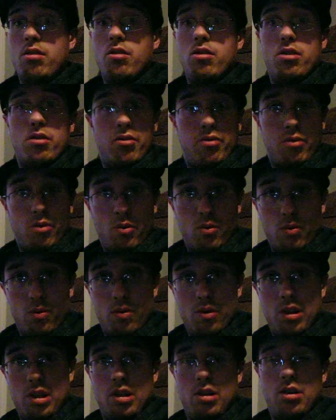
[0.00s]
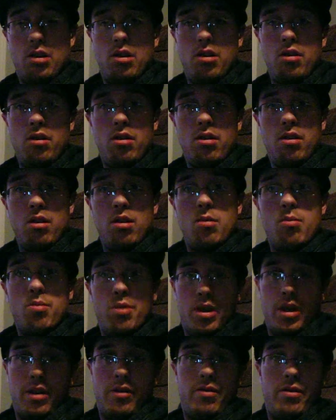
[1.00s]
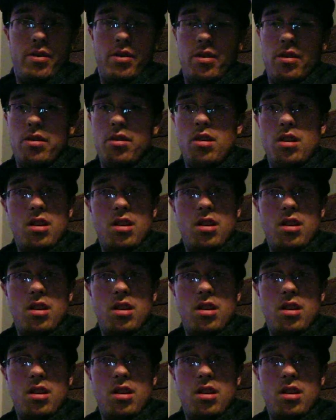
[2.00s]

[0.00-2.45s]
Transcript: your food, you know, breakfast,